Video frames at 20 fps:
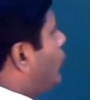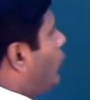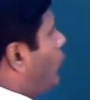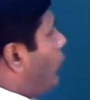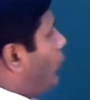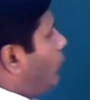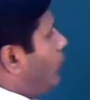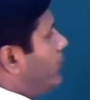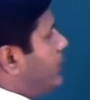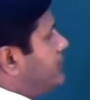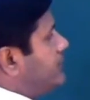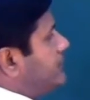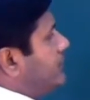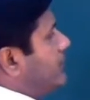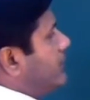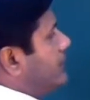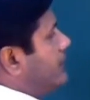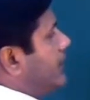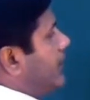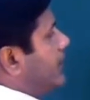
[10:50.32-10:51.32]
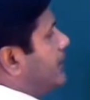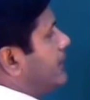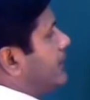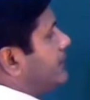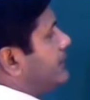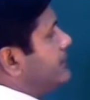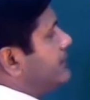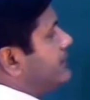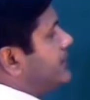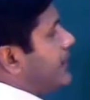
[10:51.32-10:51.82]
always take the
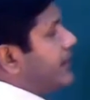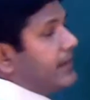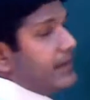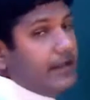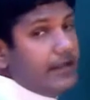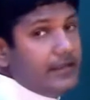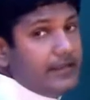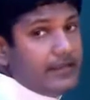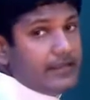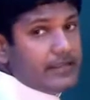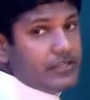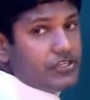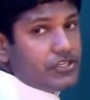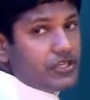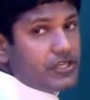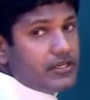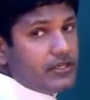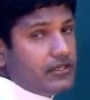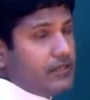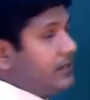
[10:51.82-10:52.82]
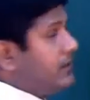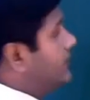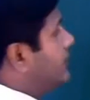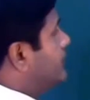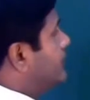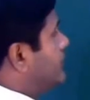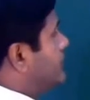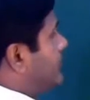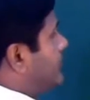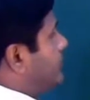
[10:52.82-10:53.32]
second digit,
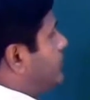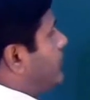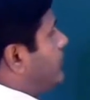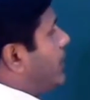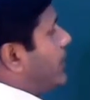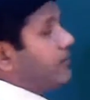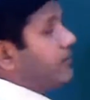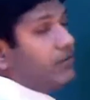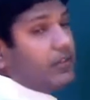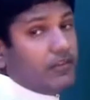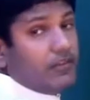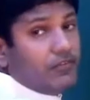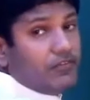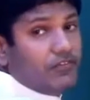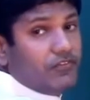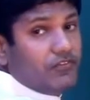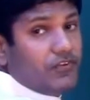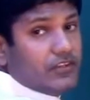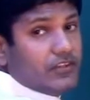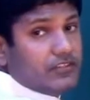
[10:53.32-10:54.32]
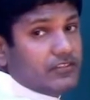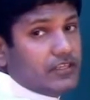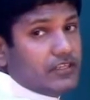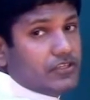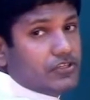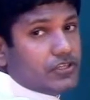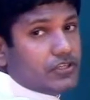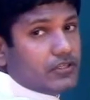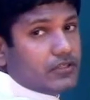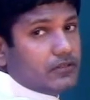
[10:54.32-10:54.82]
subtract with the first
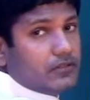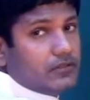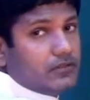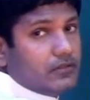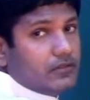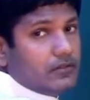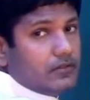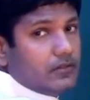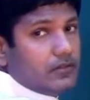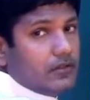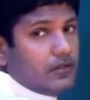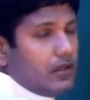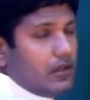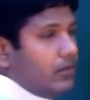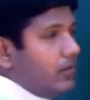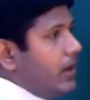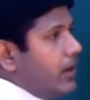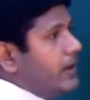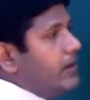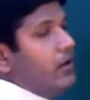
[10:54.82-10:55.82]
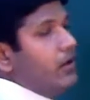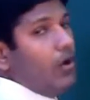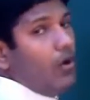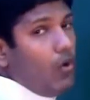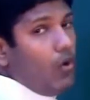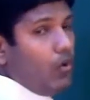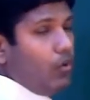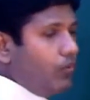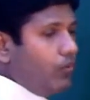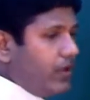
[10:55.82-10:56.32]
digit. All right.
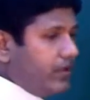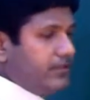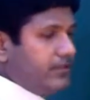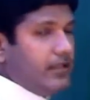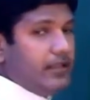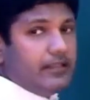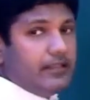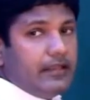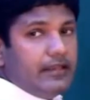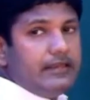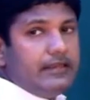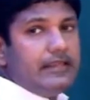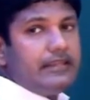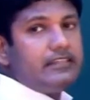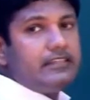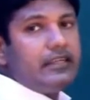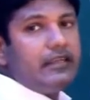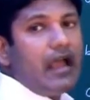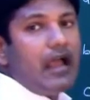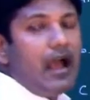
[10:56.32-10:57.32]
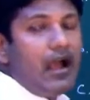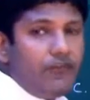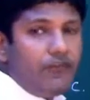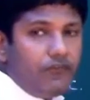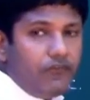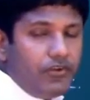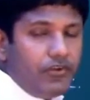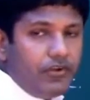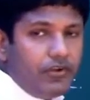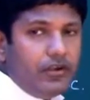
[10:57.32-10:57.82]
Always the digit
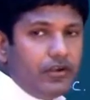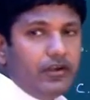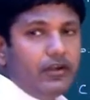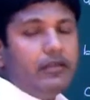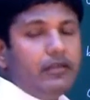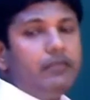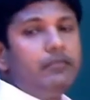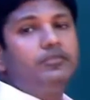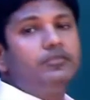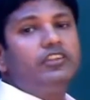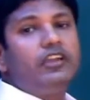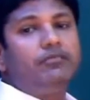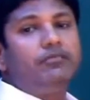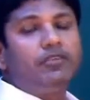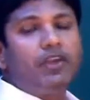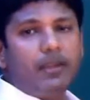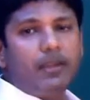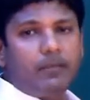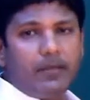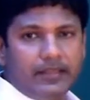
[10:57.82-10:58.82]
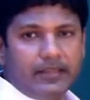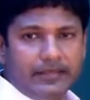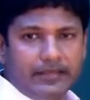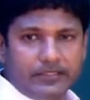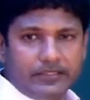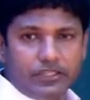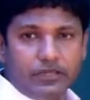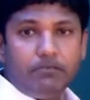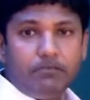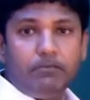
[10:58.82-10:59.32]
after subtract by the
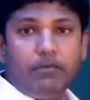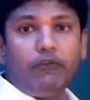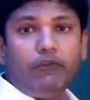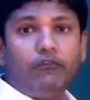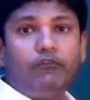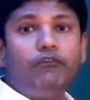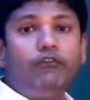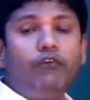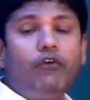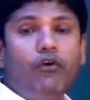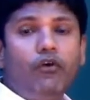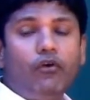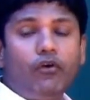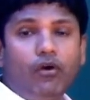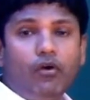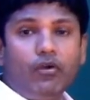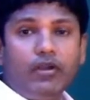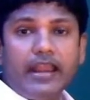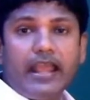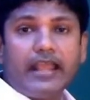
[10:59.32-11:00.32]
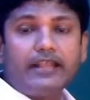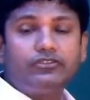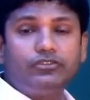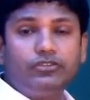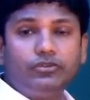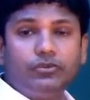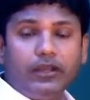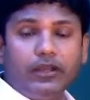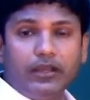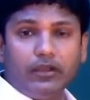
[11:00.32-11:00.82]
digit before or next
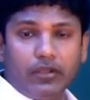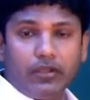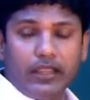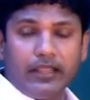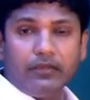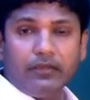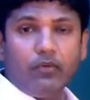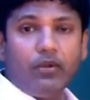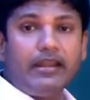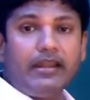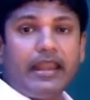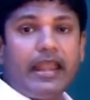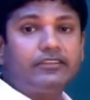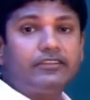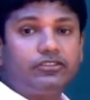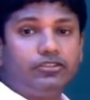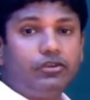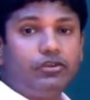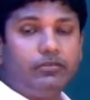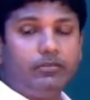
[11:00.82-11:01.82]
to it. Okay. The one next to it